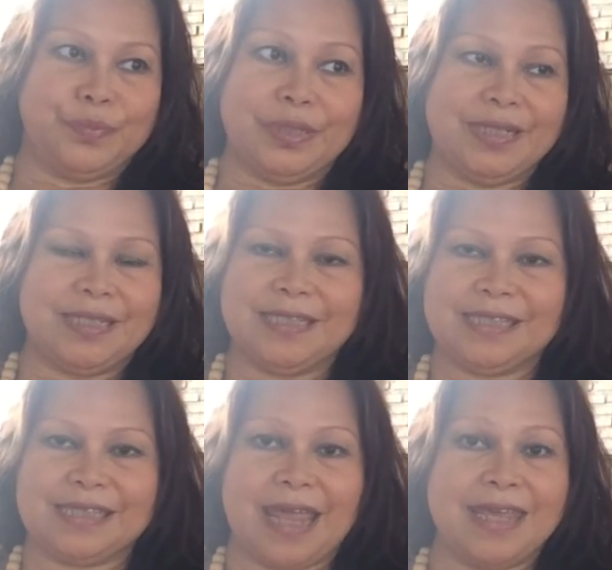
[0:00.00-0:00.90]
birds
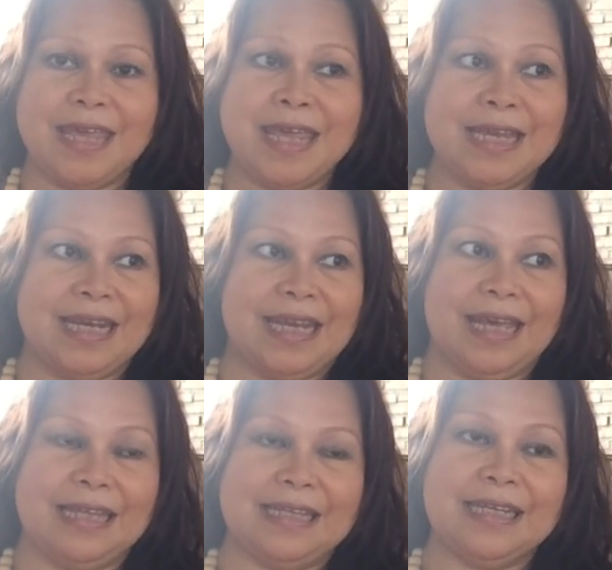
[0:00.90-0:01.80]
saying
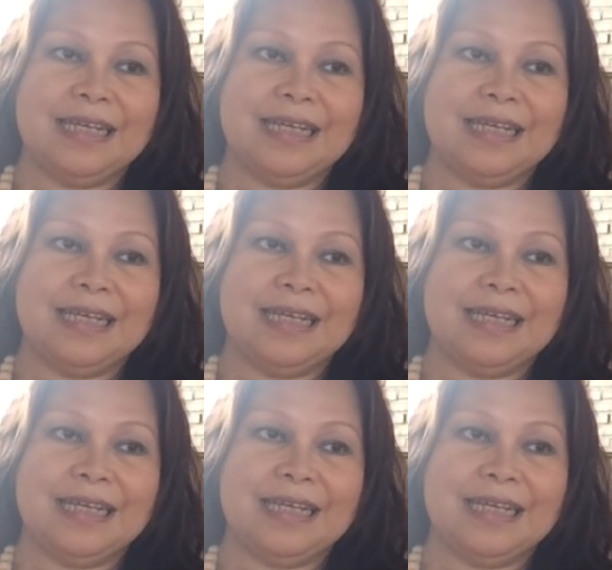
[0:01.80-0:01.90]
that